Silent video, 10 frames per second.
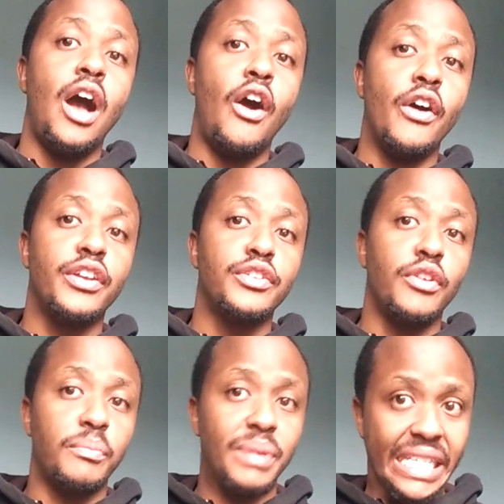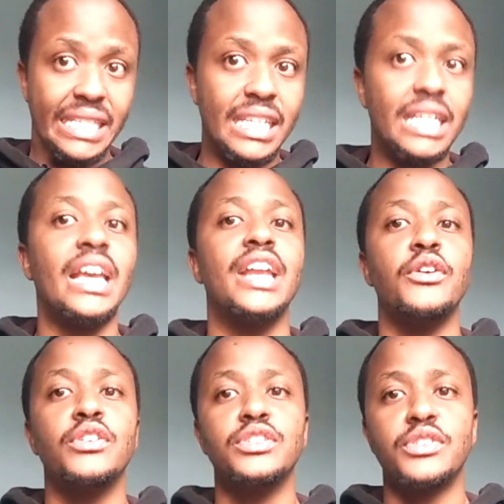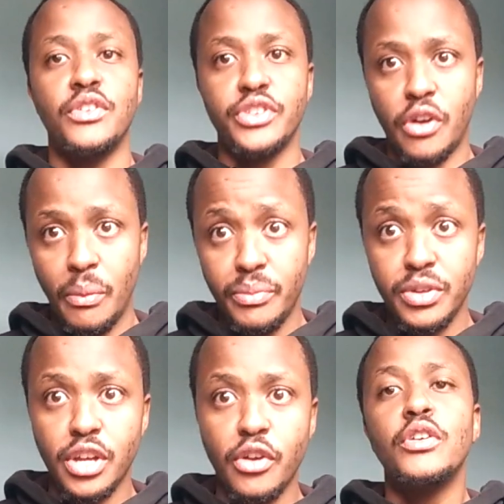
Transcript: on your PC and also on your computer.